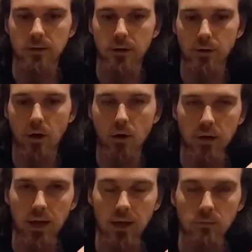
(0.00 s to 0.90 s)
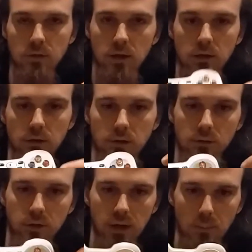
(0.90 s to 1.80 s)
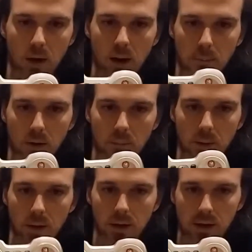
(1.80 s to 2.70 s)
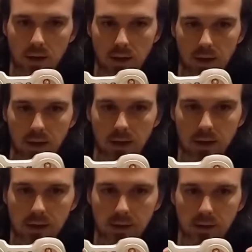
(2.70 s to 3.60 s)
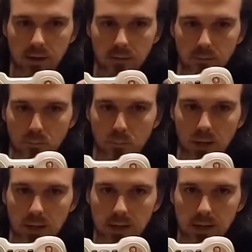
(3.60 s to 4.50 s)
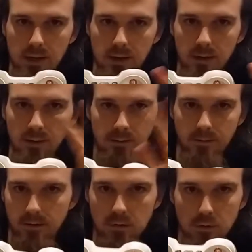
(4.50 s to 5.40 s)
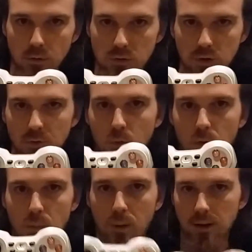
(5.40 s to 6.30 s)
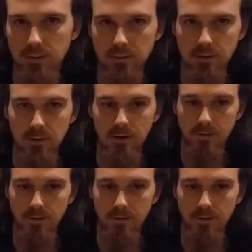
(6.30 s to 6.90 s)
there are games that literally pop up A, B, so on and so forth buttons